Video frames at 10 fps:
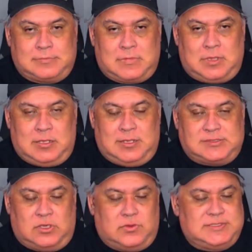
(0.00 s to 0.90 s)
as
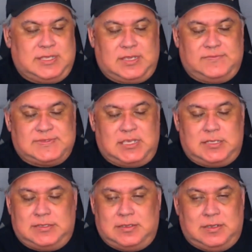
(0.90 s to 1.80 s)
always, like I've
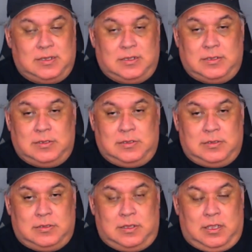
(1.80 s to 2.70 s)
said,
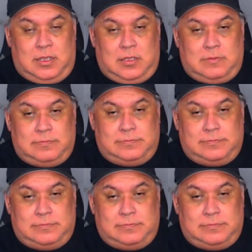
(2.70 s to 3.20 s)
um,